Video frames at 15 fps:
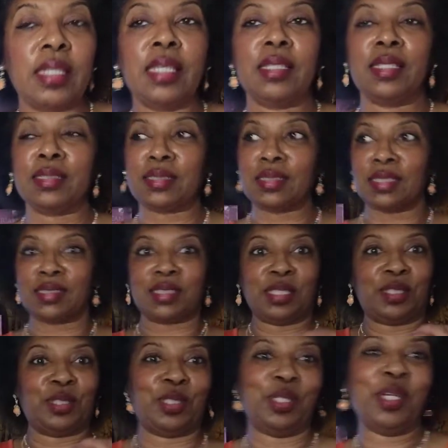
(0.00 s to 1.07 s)
let's
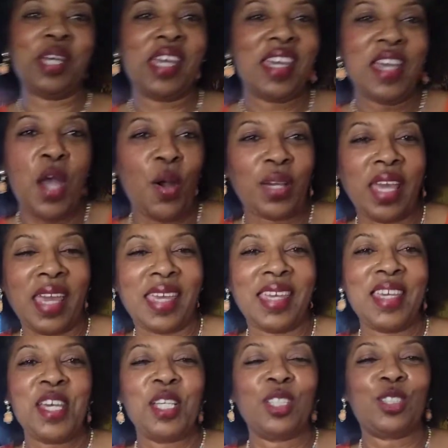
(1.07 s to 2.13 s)
get to the. Okay,
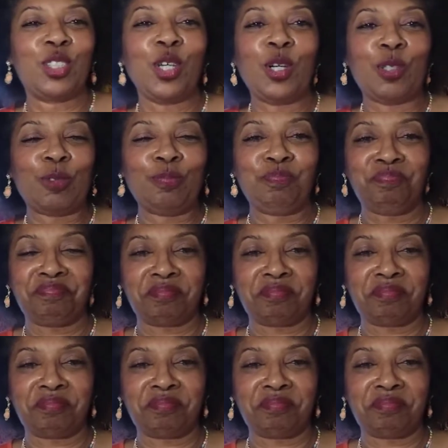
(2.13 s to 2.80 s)
so